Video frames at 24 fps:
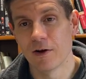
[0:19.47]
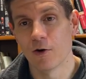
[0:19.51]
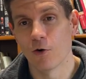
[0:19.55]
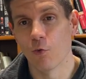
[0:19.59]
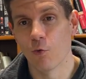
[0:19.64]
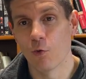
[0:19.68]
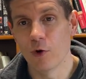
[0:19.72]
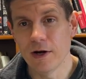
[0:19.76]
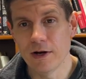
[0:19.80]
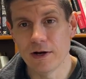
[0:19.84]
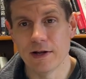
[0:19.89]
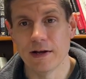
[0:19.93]

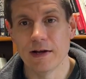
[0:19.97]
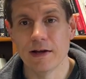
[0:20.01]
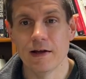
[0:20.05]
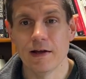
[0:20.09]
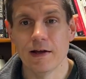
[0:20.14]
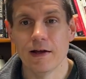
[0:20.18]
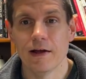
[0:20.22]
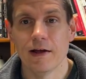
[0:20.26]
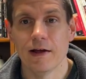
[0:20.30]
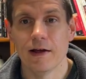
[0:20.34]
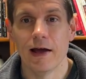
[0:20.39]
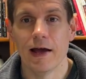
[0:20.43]
reading,
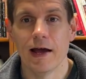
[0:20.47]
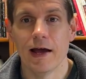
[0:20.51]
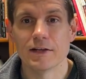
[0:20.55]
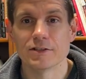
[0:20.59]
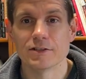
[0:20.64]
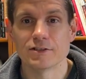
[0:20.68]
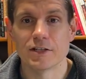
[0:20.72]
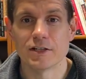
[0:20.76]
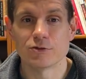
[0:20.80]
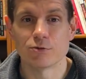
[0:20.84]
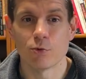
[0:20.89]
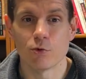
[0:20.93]
and
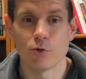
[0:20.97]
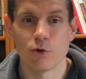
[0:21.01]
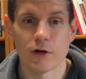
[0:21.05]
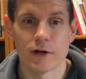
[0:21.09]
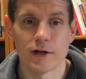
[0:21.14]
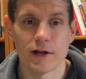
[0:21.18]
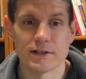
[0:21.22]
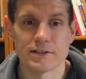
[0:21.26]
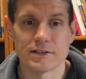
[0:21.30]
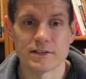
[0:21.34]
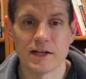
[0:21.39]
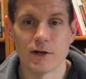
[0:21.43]
so that's what we're
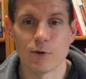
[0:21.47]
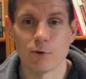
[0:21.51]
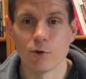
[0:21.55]
looking at today.